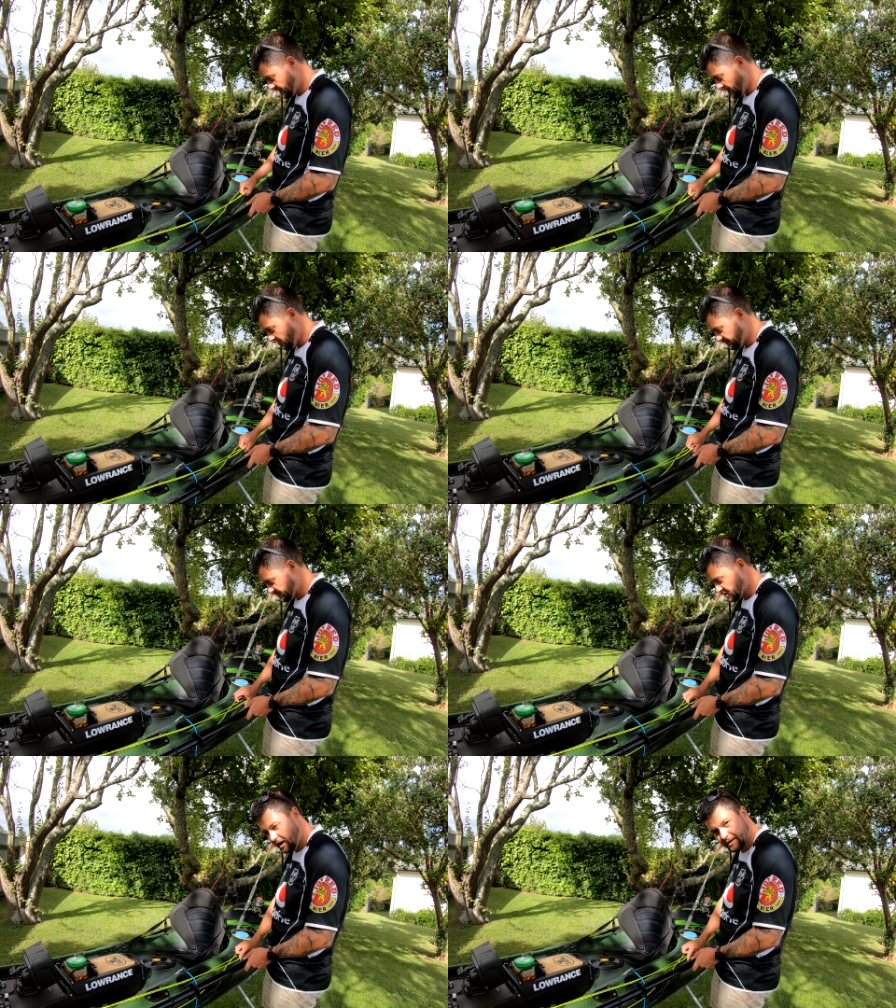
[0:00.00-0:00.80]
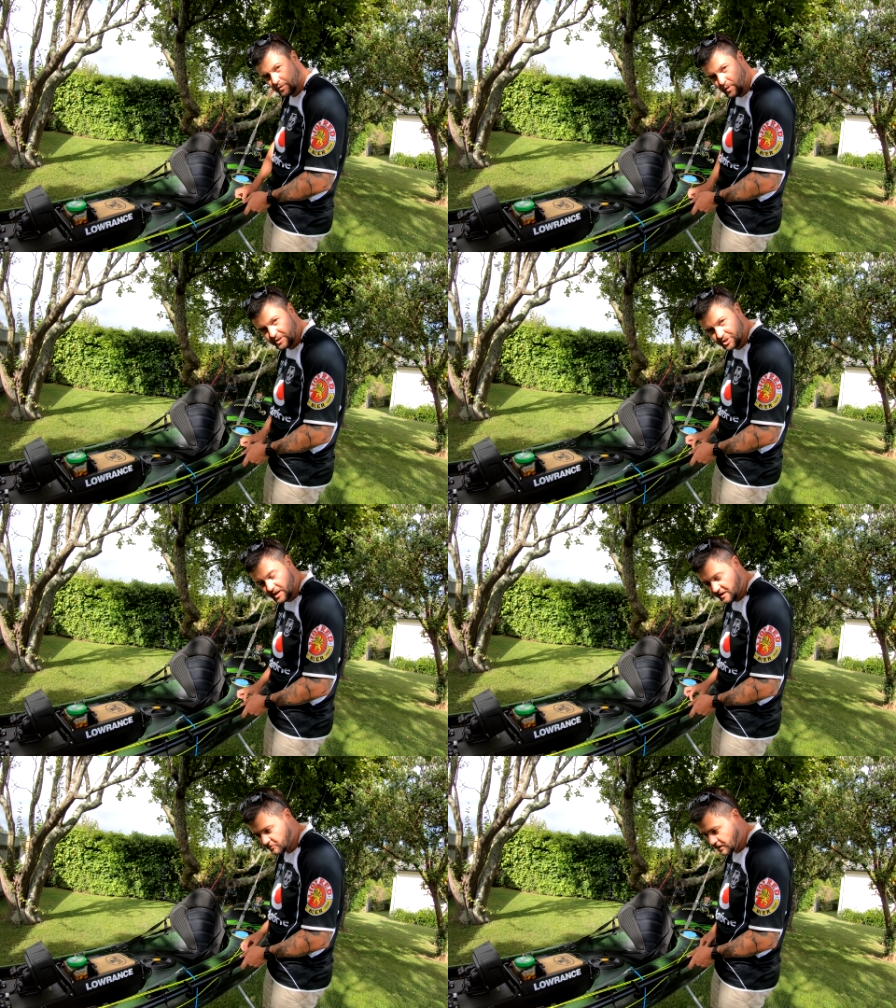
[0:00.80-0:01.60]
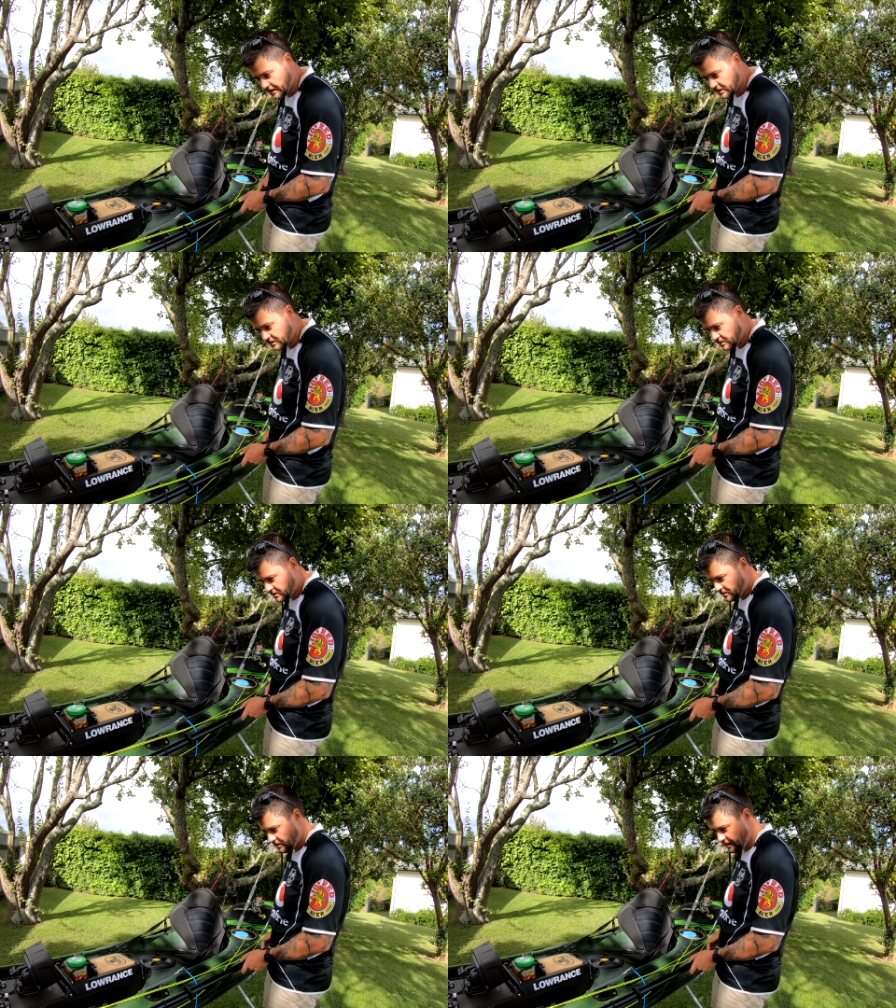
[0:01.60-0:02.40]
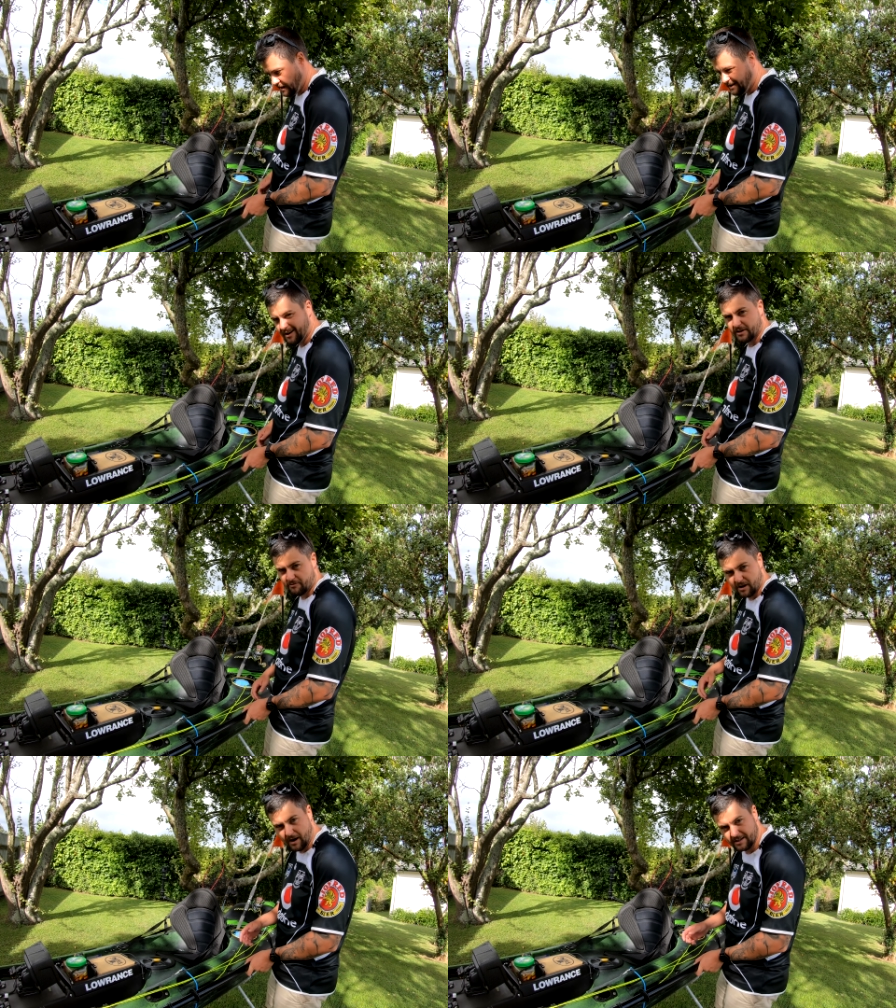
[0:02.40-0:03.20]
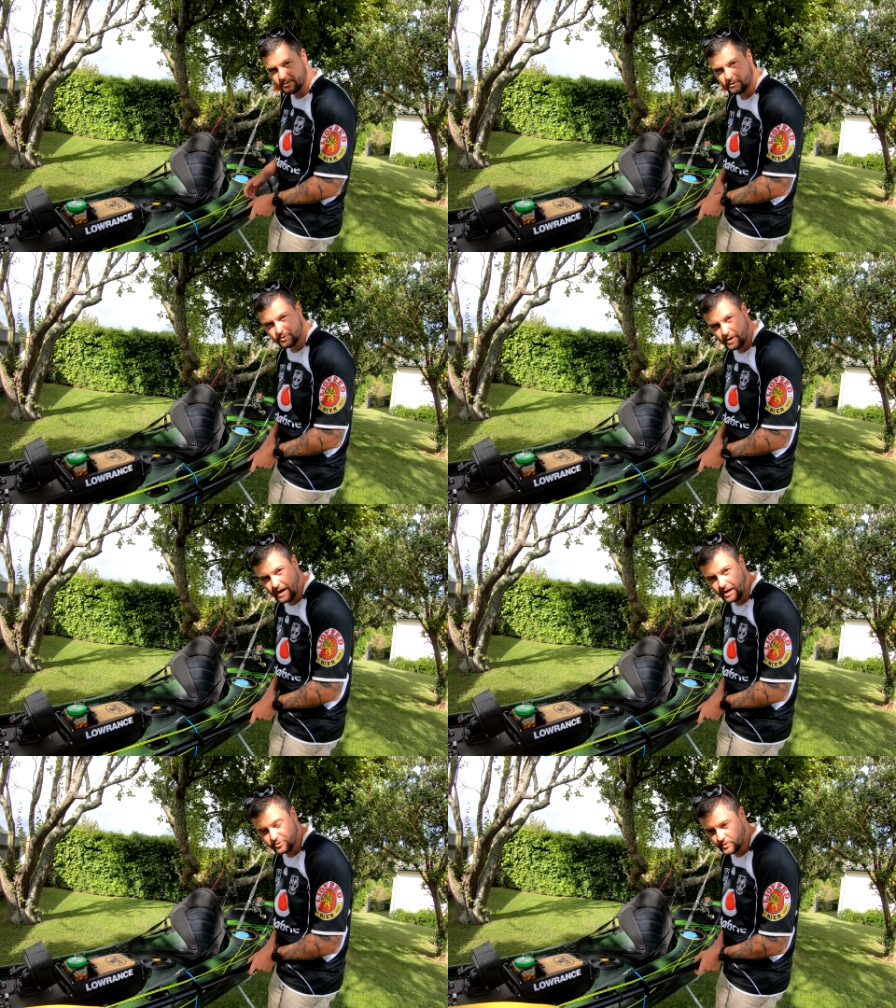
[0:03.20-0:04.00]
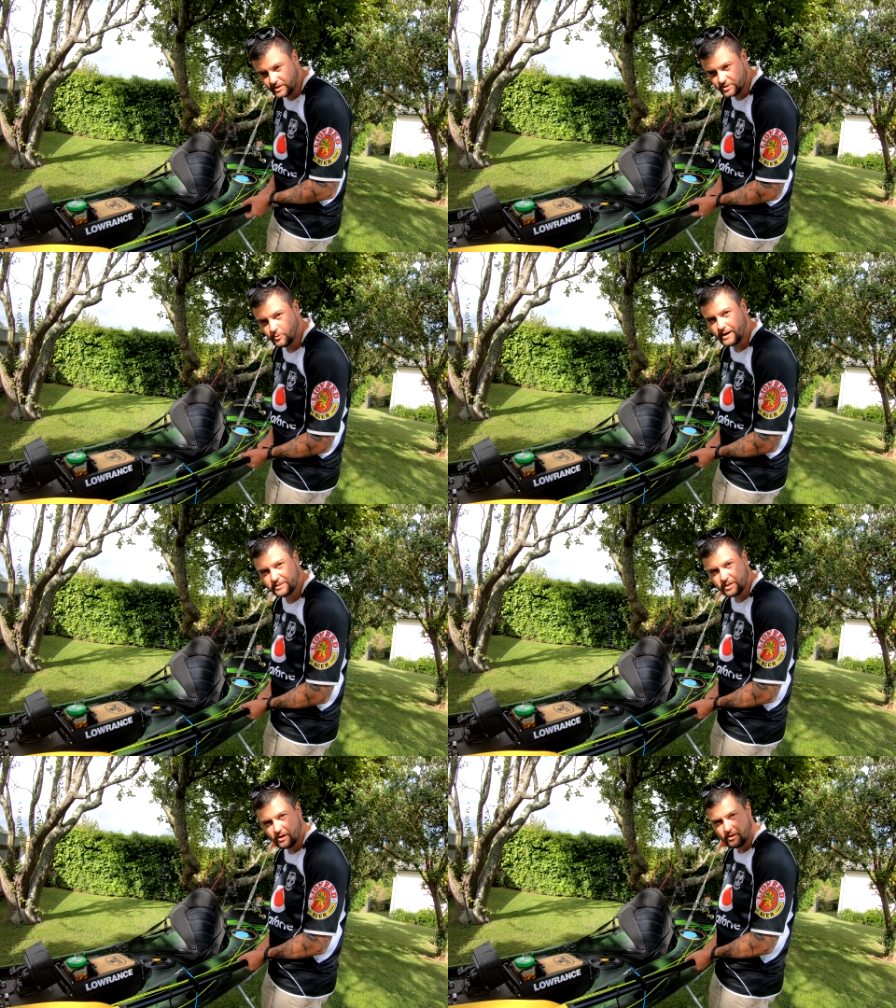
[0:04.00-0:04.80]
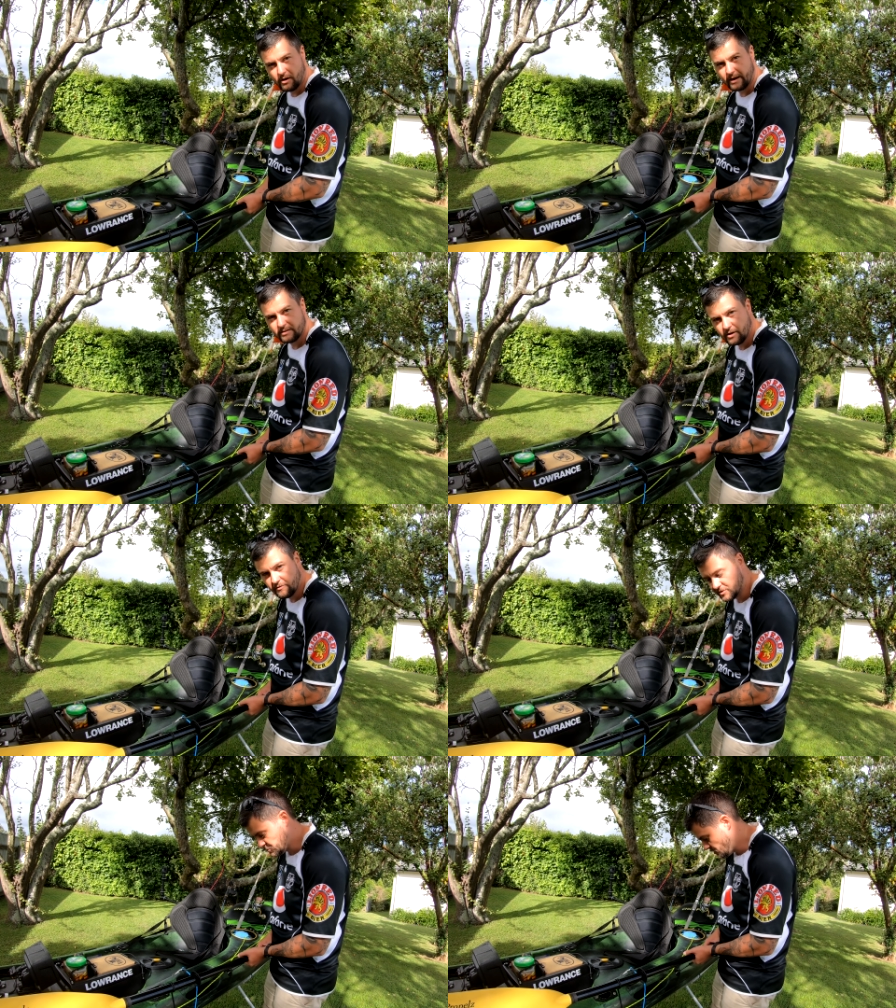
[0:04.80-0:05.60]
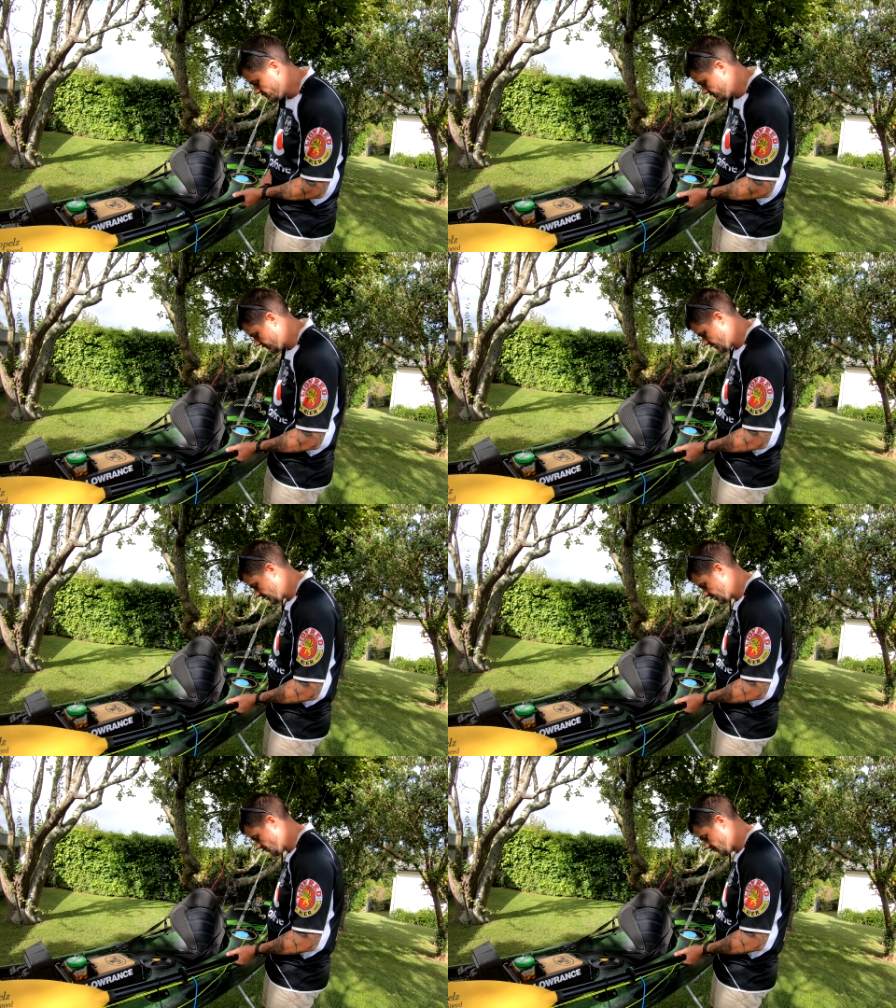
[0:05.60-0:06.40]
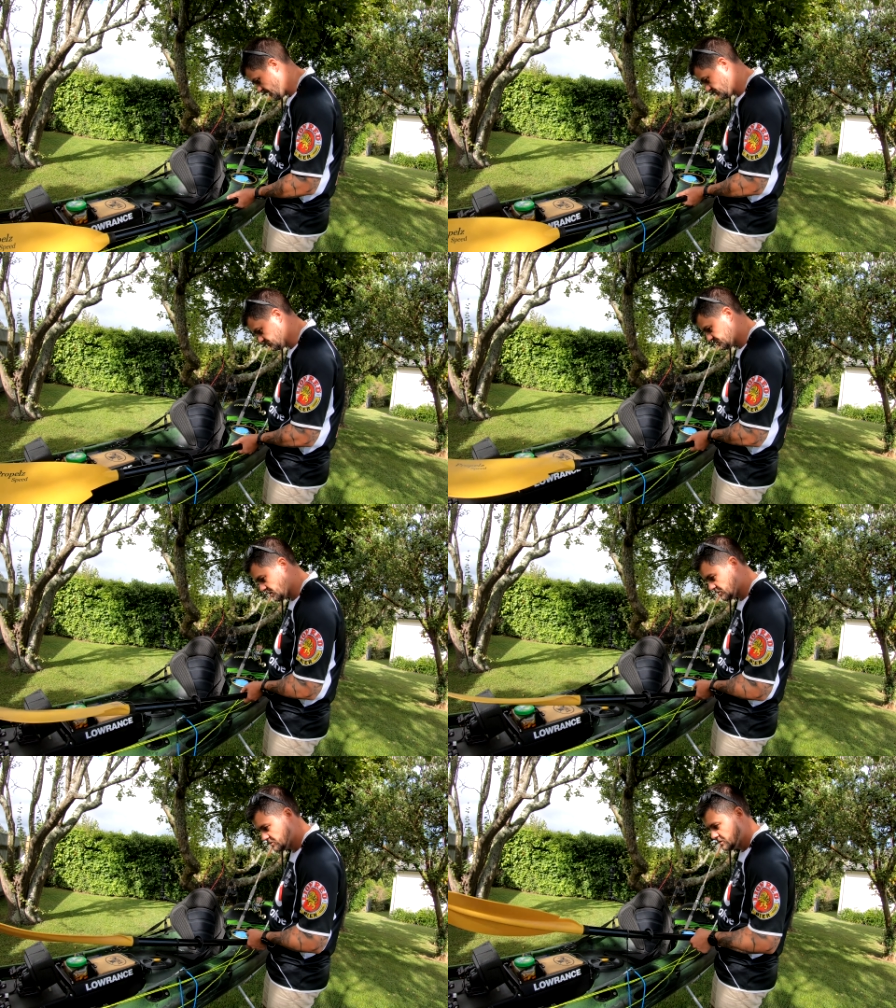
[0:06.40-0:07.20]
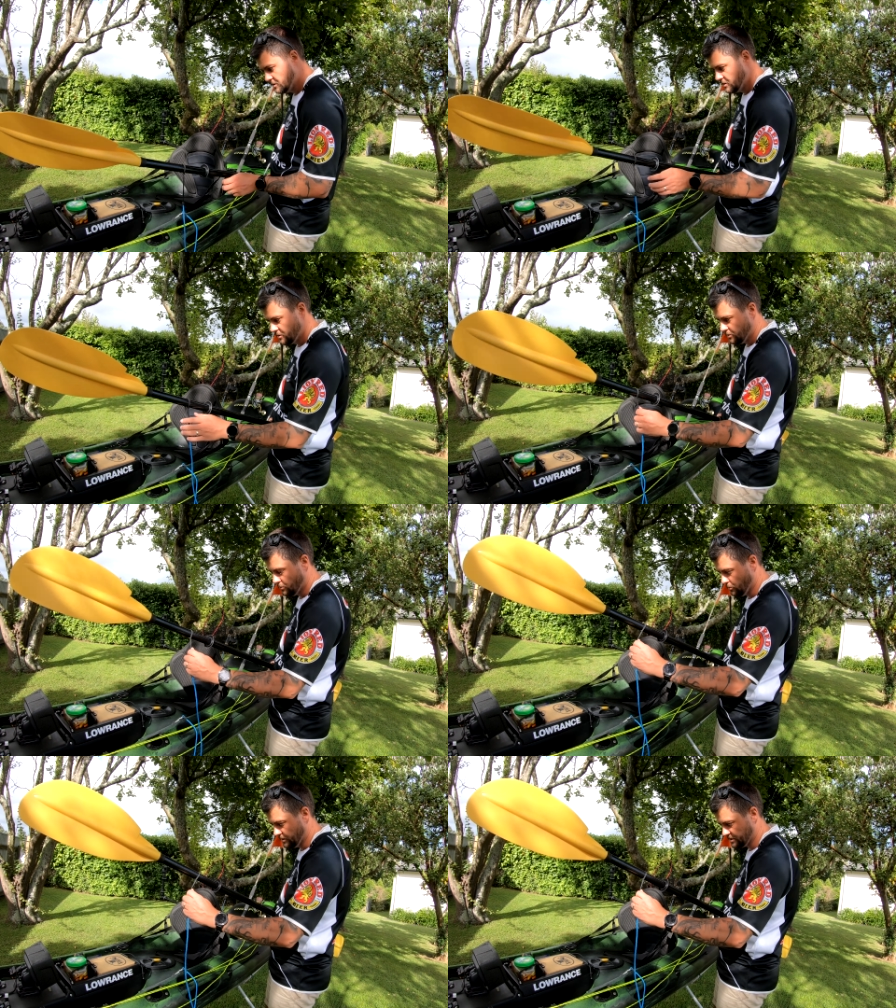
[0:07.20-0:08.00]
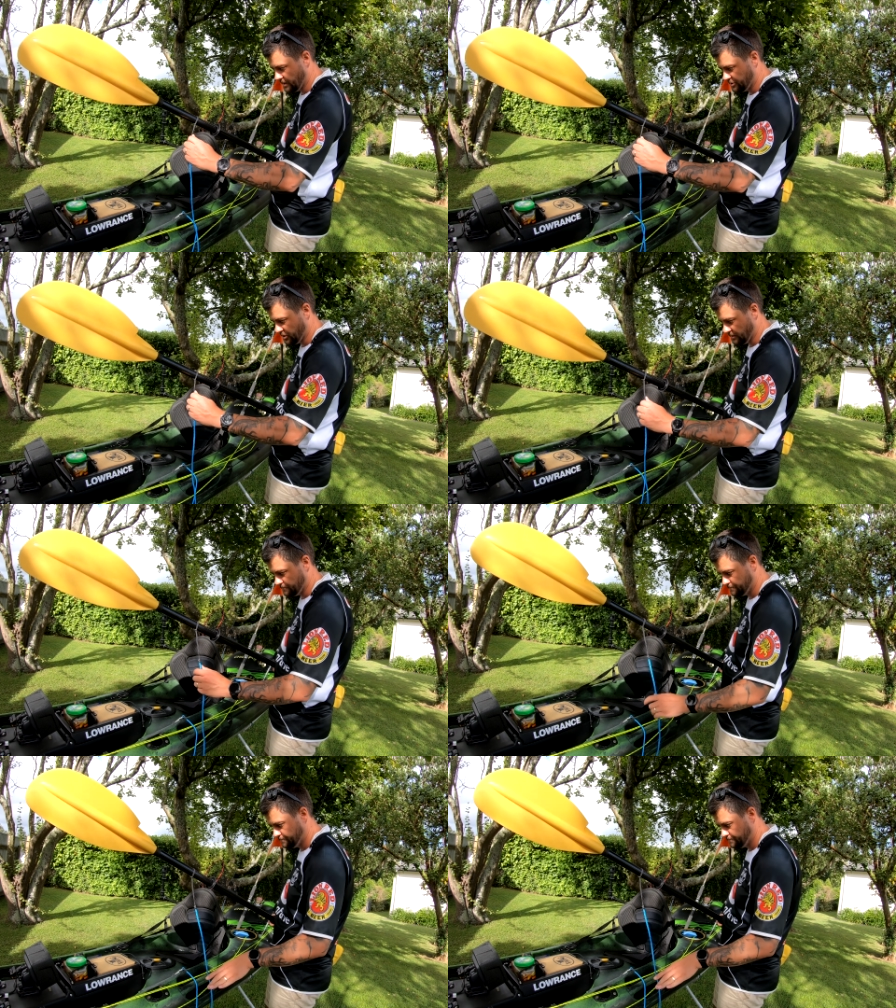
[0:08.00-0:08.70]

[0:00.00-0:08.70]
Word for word: came off the side, the bungee gave way, and I only realised when it was about 100 metres away, so I had to go for a swim and get my pedal. So always leash it.